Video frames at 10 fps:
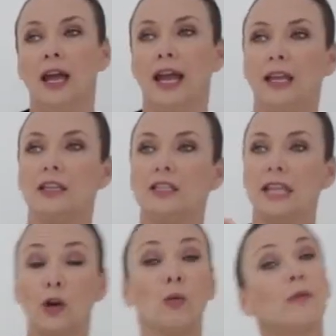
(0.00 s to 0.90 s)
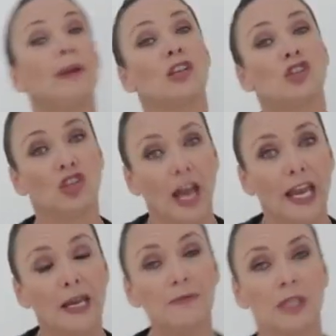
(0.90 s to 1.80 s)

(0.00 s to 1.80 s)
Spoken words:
And they don't want to be ashamed